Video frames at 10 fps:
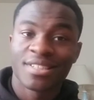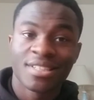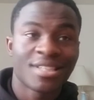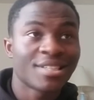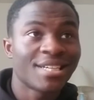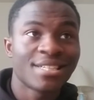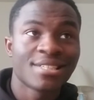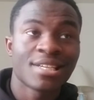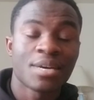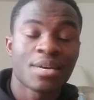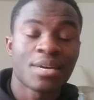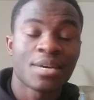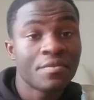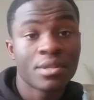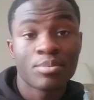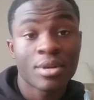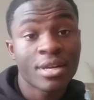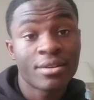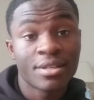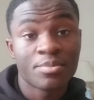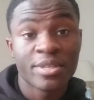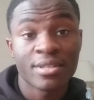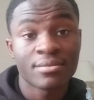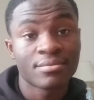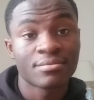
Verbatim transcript: And I gotta say, I'm loving the progress, man.